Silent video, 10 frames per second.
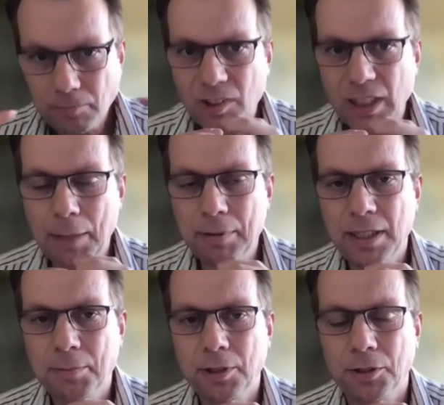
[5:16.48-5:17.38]

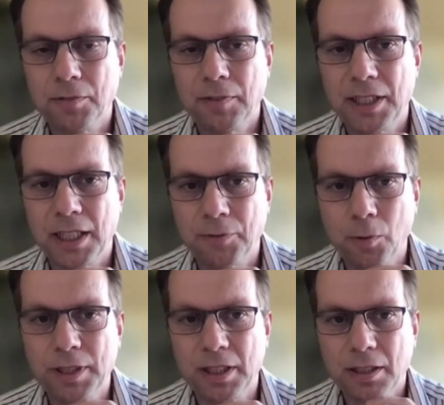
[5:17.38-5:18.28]
capitalism and conservation have
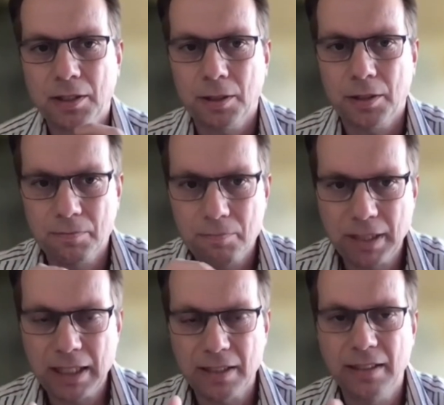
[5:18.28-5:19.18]
always sort of
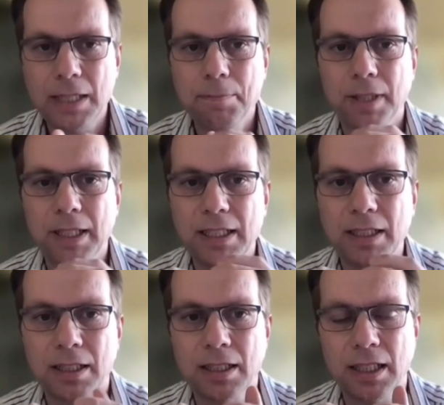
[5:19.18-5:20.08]
been deeply
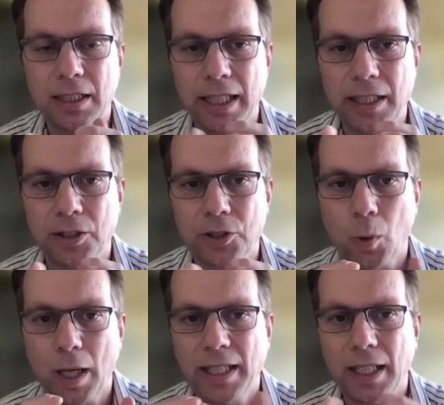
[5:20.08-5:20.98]
uh, in,
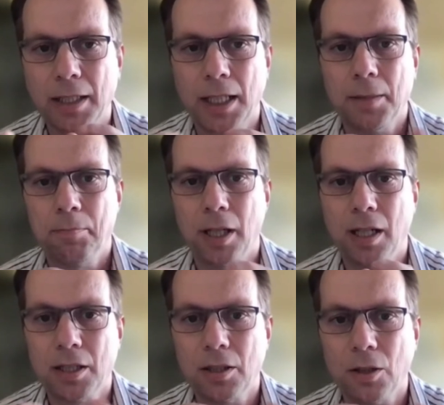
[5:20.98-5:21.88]
intertwined and, and
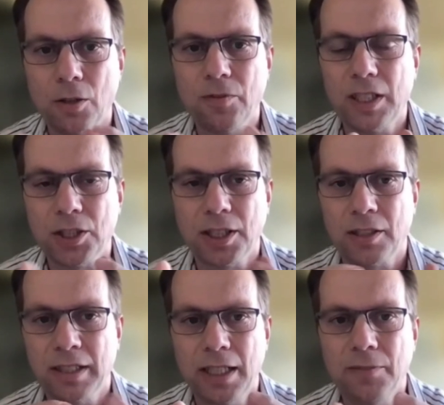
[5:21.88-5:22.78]
part of each other
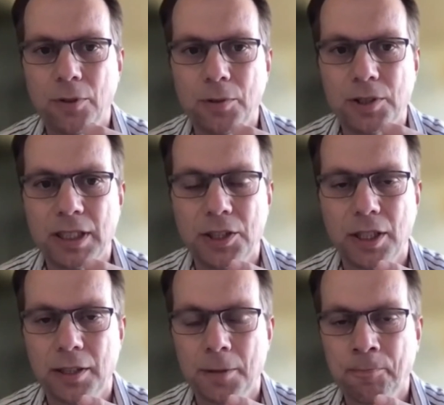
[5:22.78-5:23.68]
and influenced each
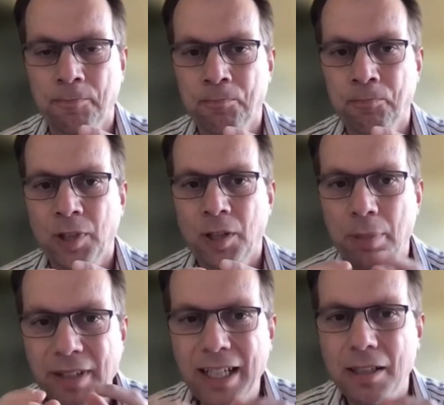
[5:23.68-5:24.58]
other.
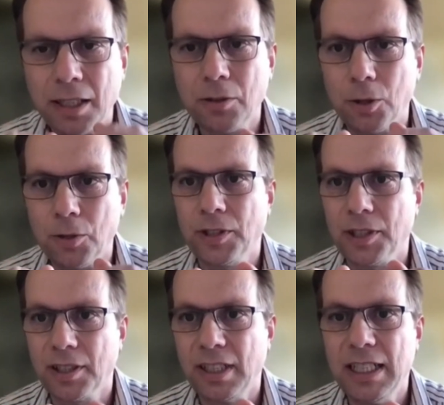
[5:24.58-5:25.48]
But they are not often
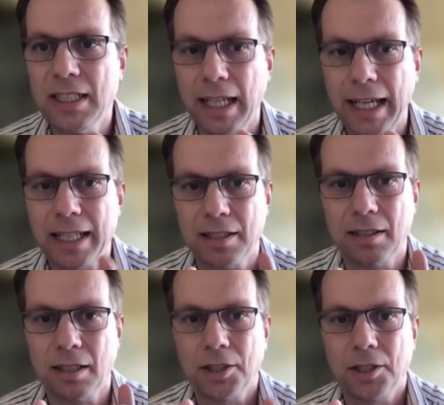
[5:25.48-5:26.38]
seen as
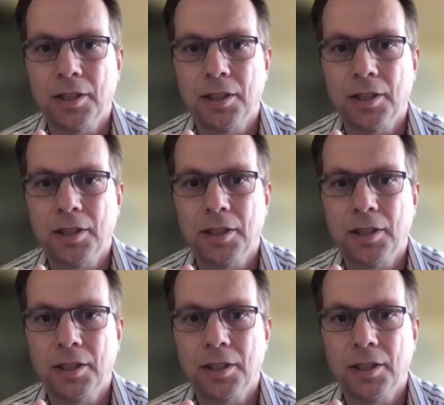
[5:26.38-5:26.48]
such,